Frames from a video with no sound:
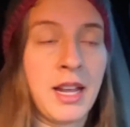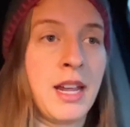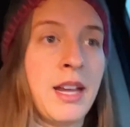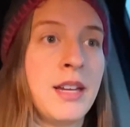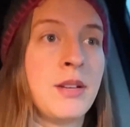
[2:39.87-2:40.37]

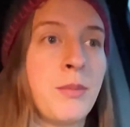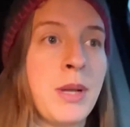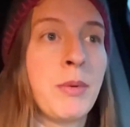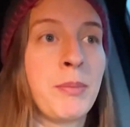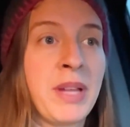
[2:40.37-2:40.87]
and we
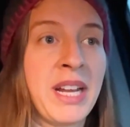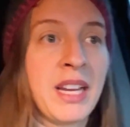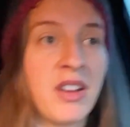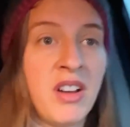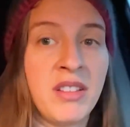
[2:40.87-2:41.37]
were
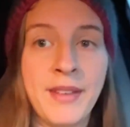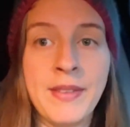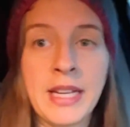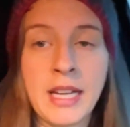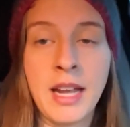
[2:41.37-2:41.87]
planning on
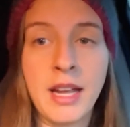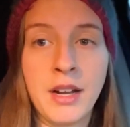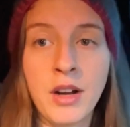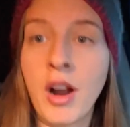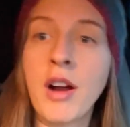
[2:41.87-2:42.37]
living in
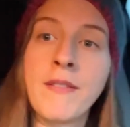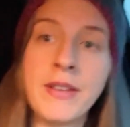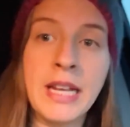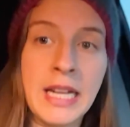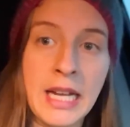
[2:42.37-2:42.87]
our RV
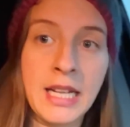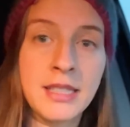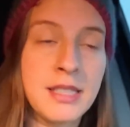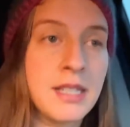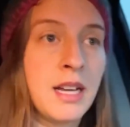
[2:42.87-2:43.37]
in
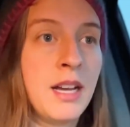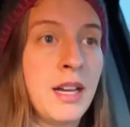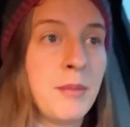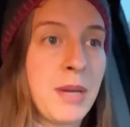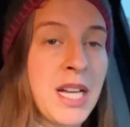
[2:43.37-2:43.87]
it.
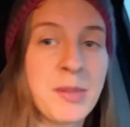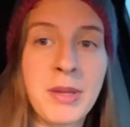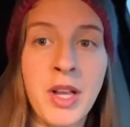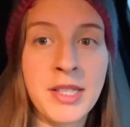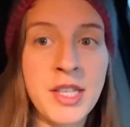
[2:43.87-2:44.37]
My husband
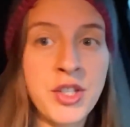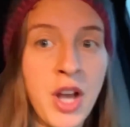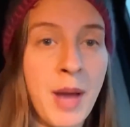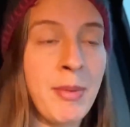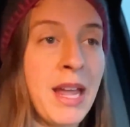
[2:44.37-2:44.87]
lost his
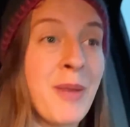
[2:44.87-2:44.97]
job.